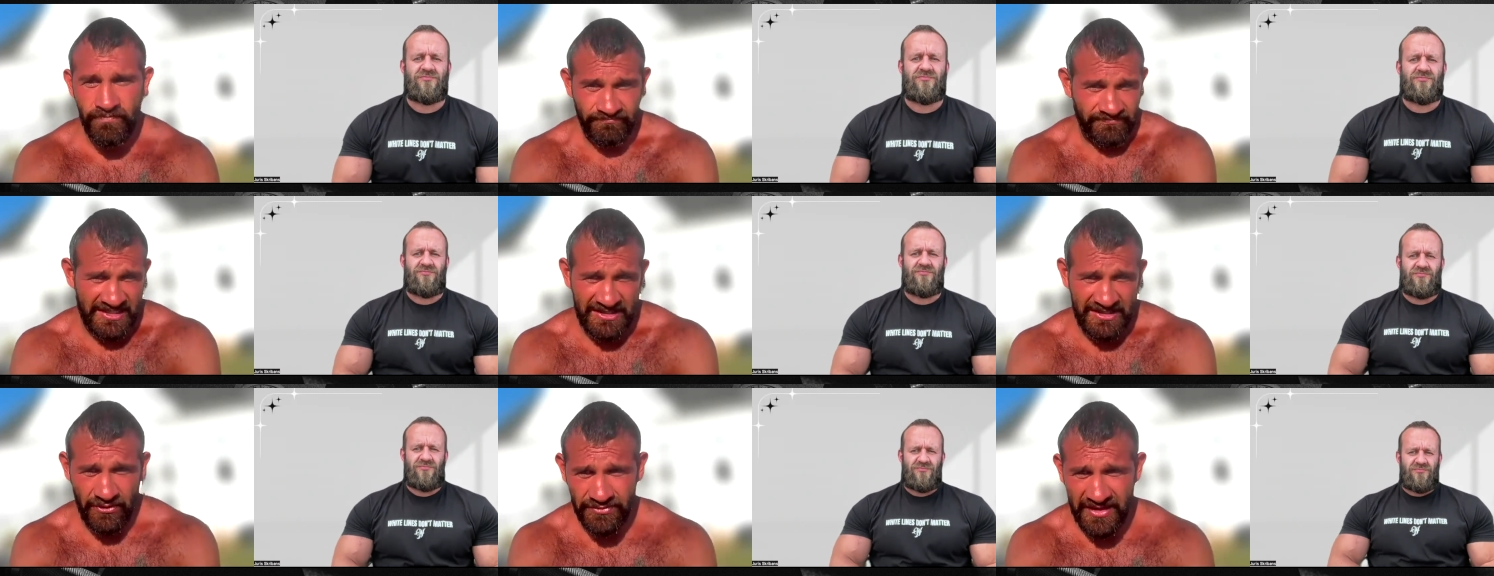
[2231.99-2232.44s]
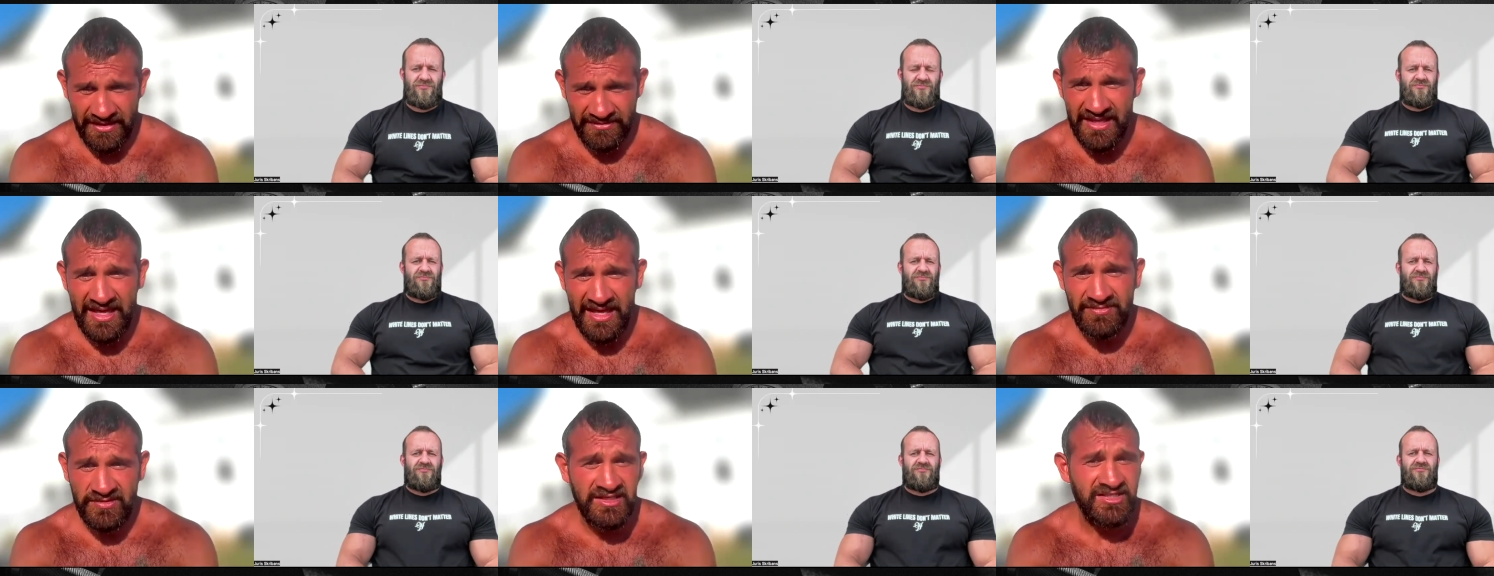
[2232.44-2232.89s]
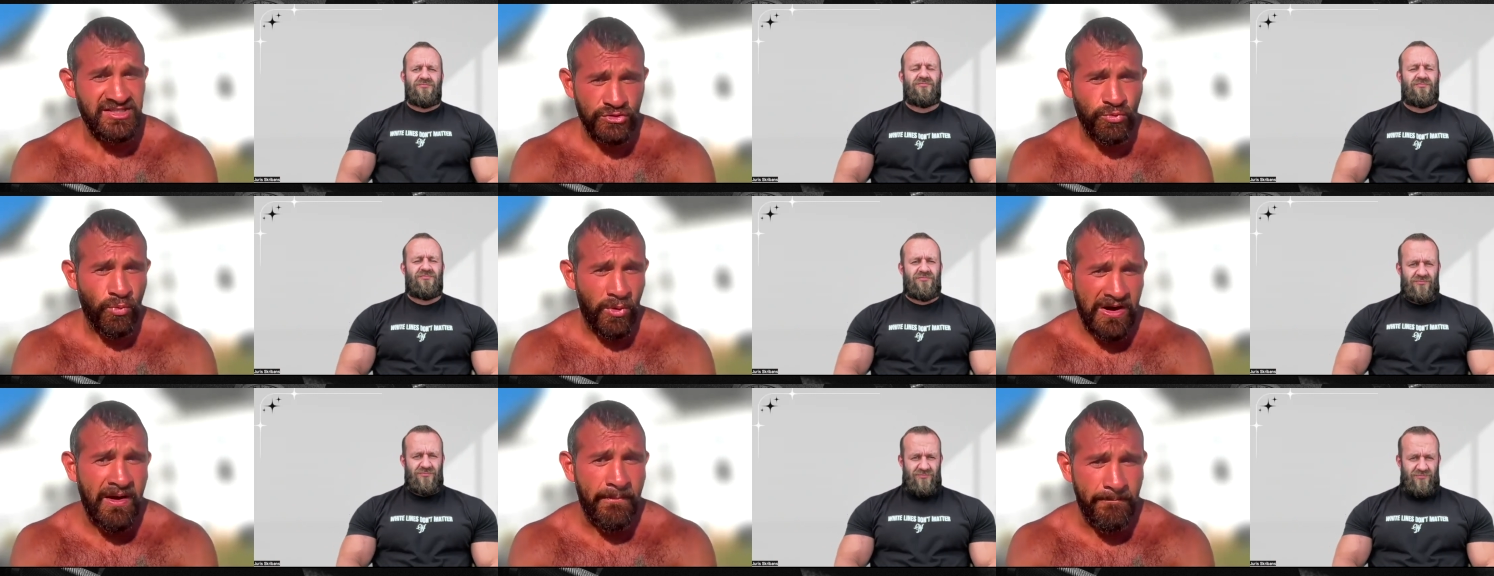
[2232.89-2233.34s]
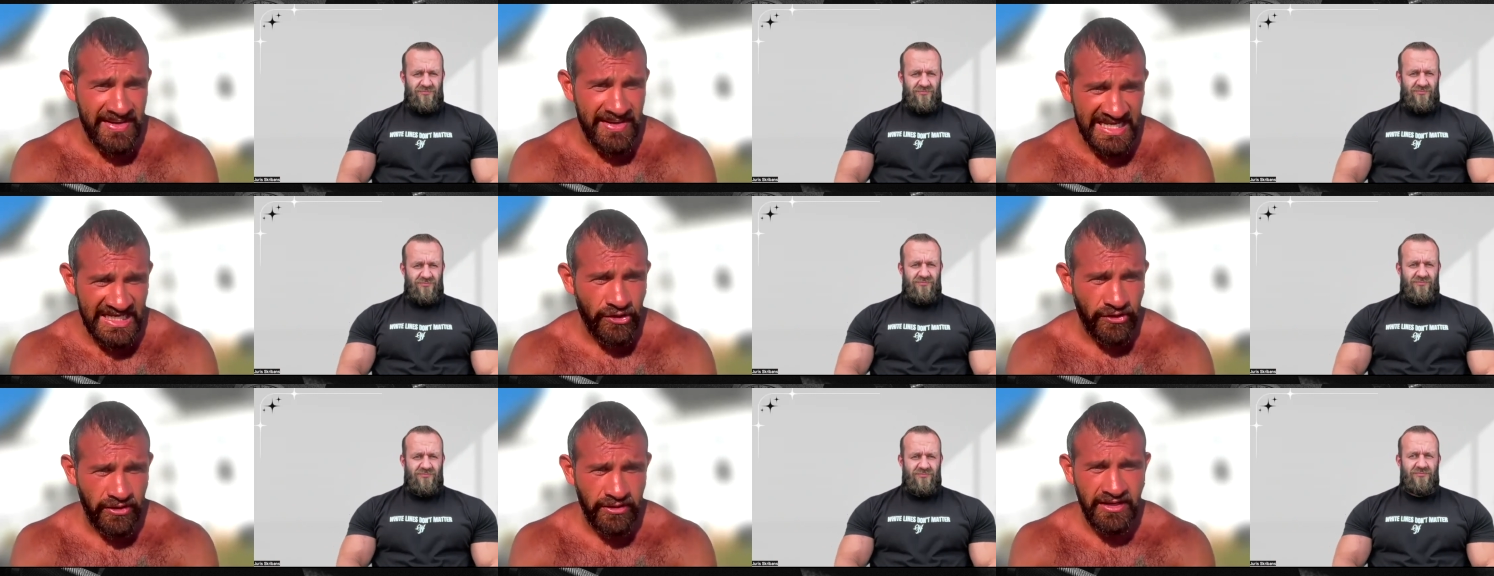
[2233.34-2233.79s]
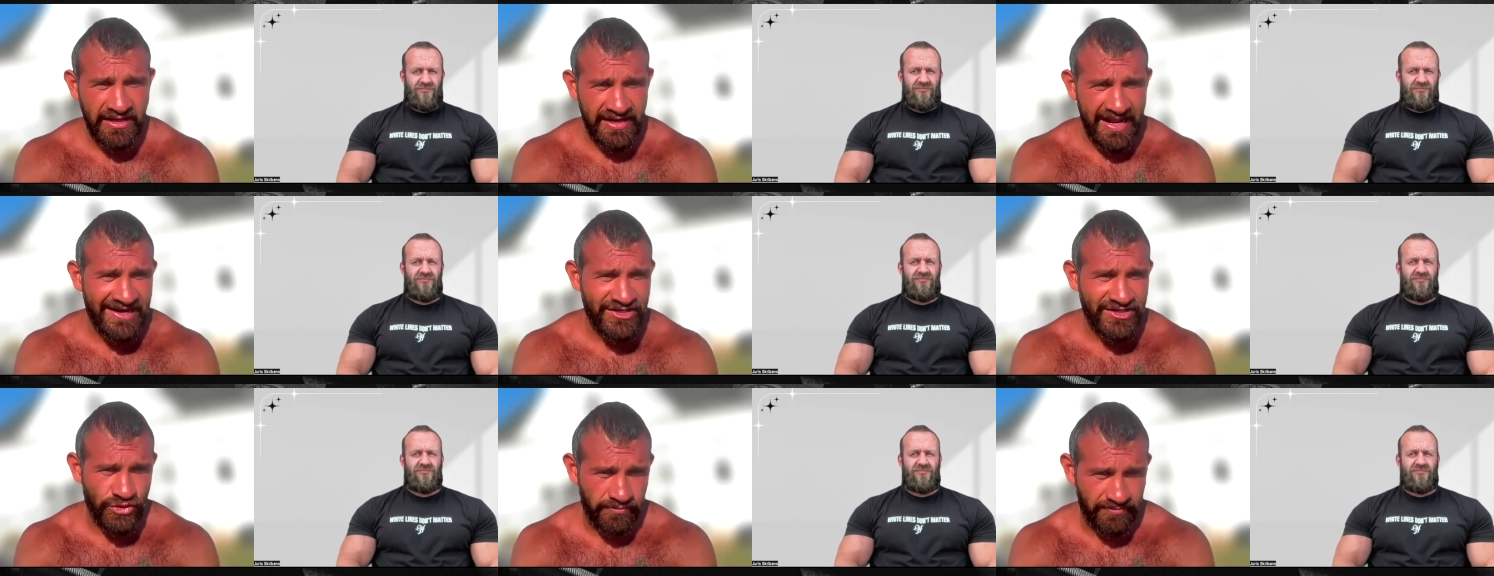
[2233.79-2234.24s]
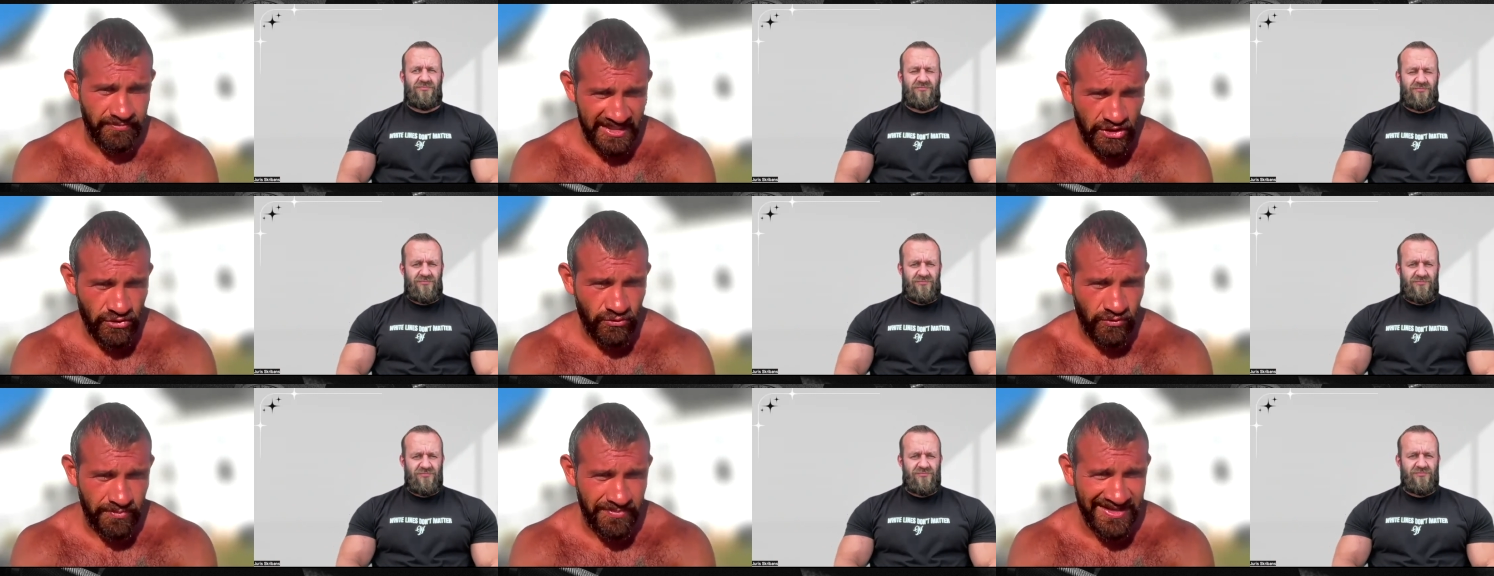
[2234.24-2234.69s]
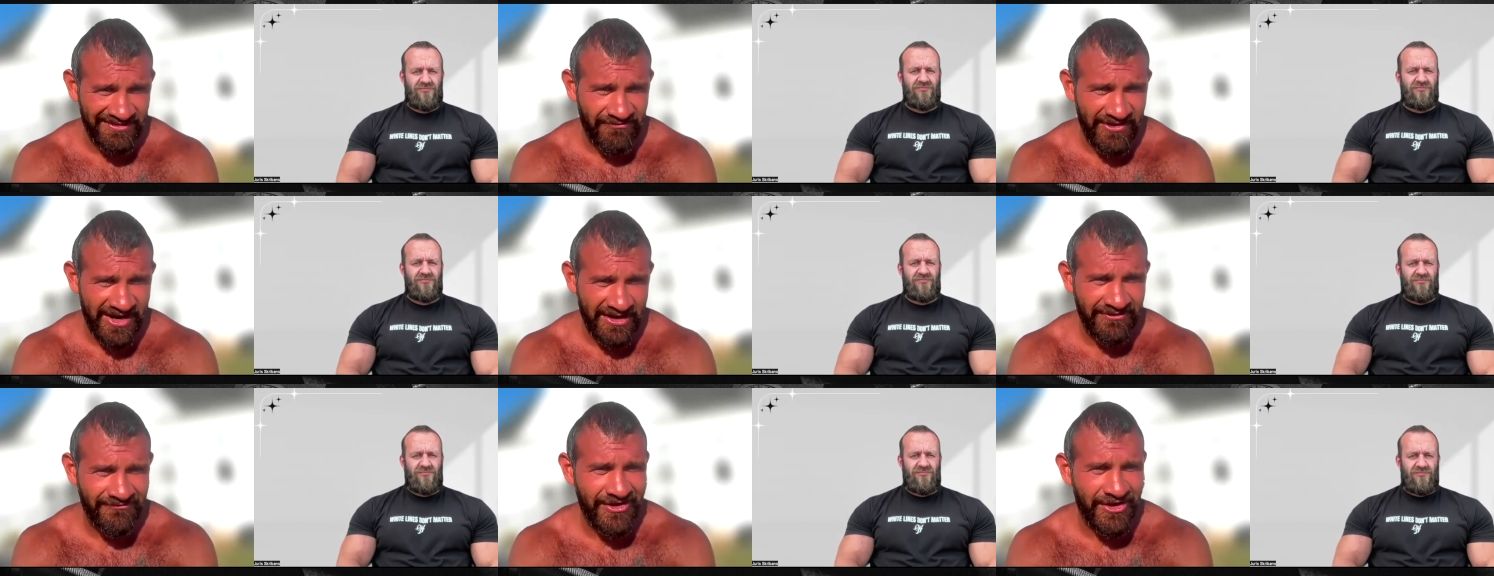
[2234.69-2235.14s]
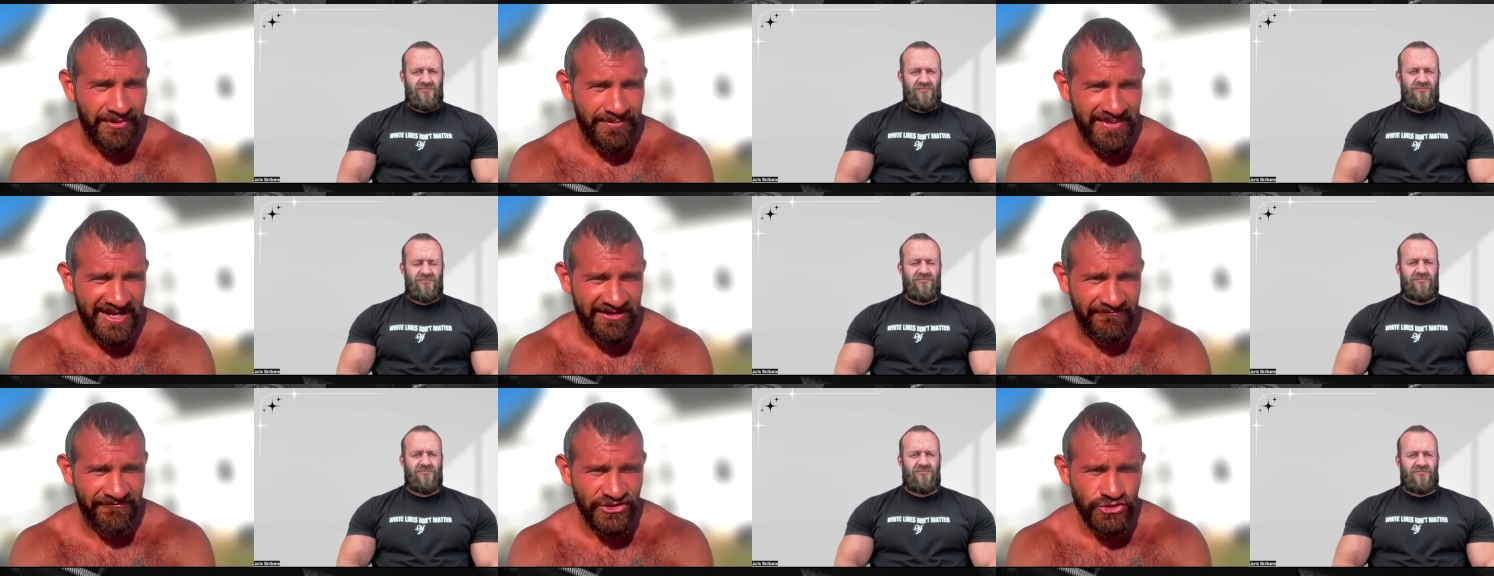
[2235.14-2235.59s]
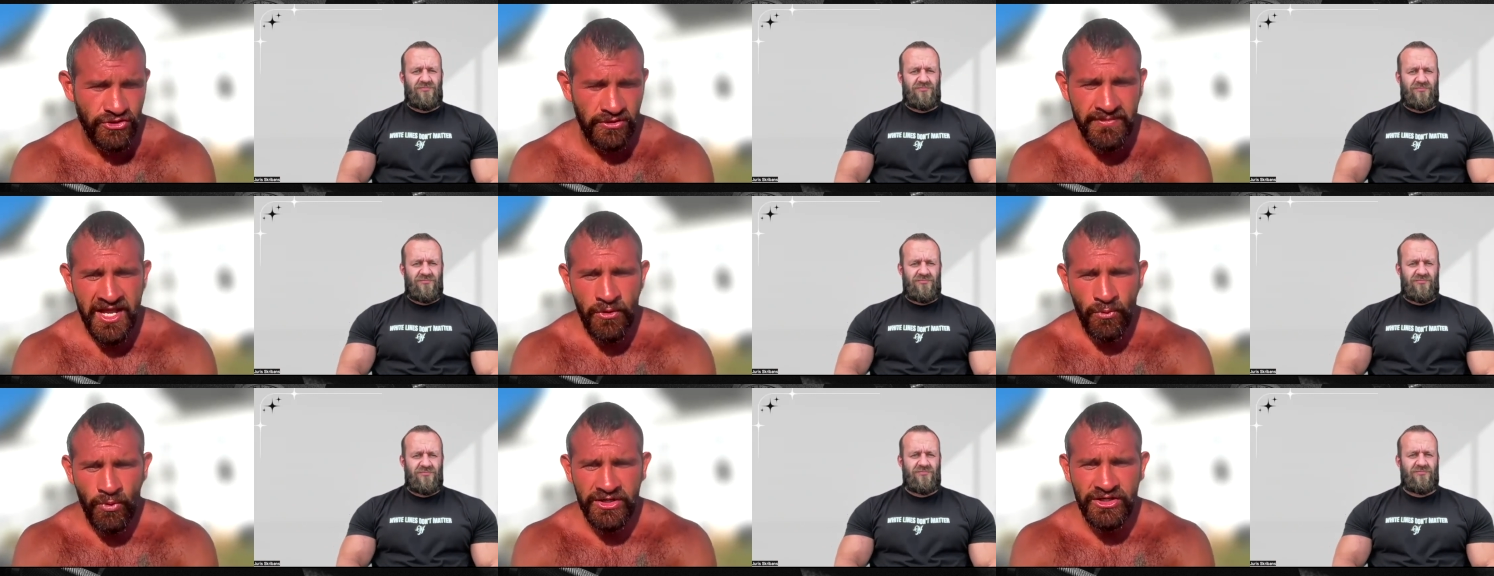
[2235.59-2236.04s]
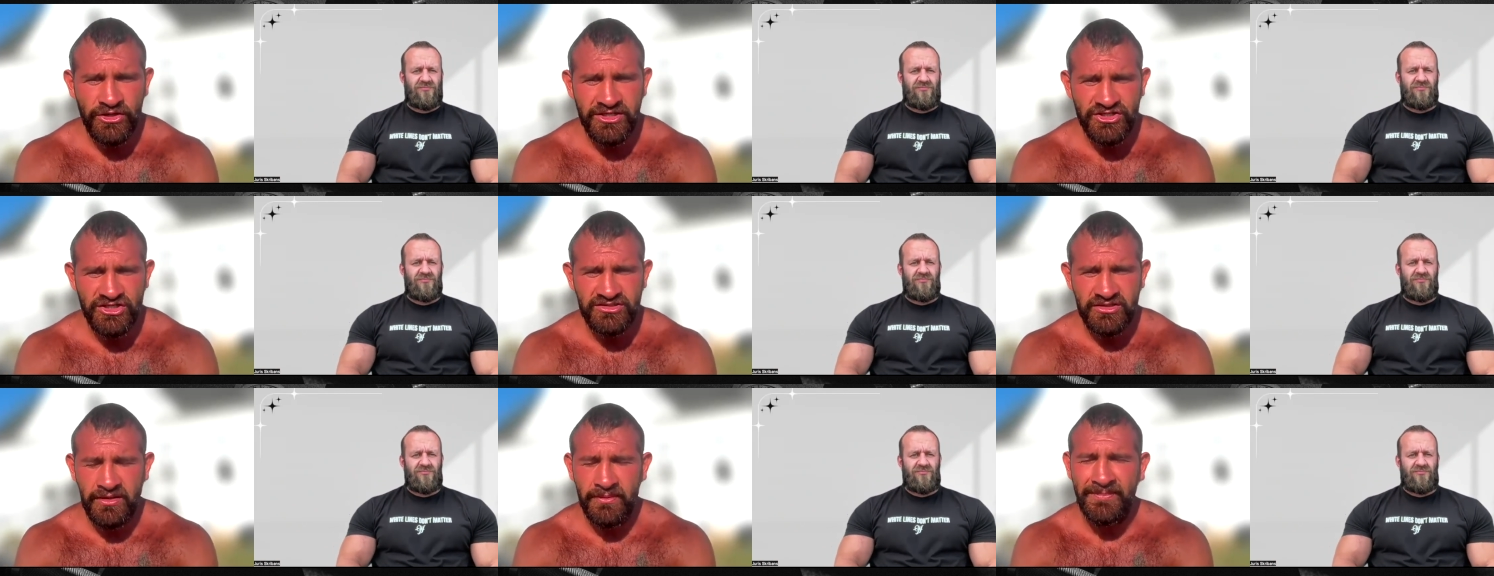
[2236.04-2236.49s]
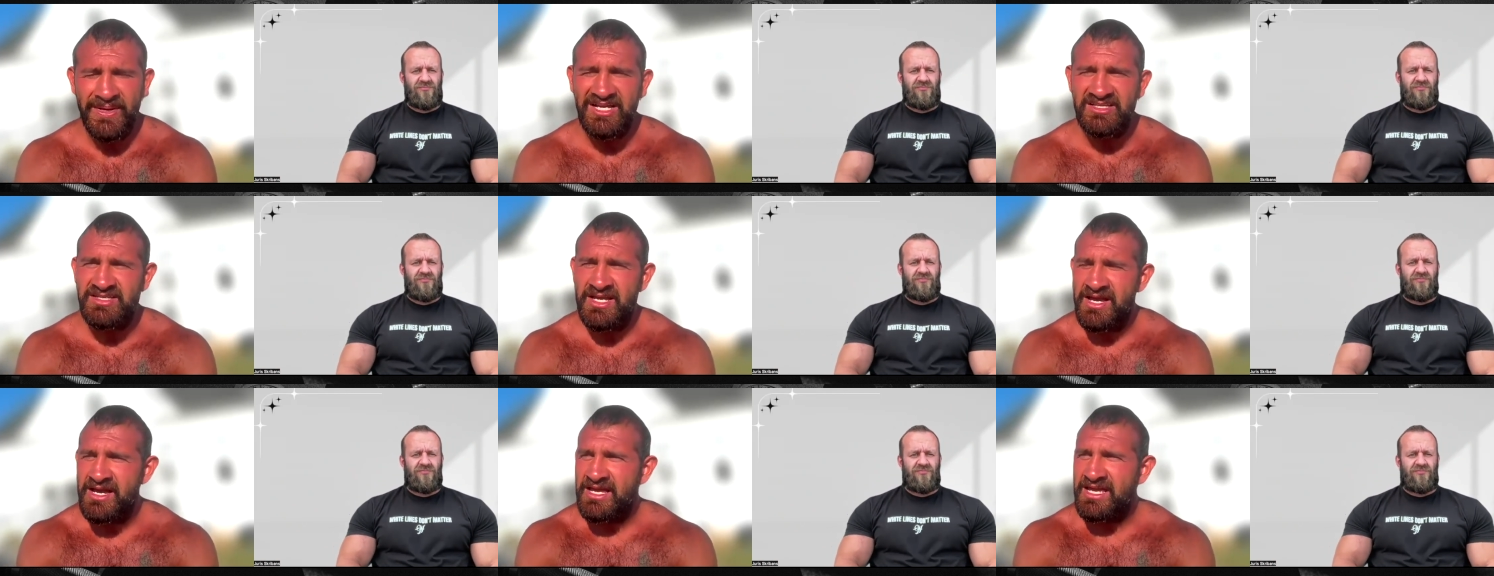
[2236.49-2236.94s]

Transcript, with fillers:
Speaker 1: you know that, that, this is where a meter an actual meter would be very very beneficial where you could just go because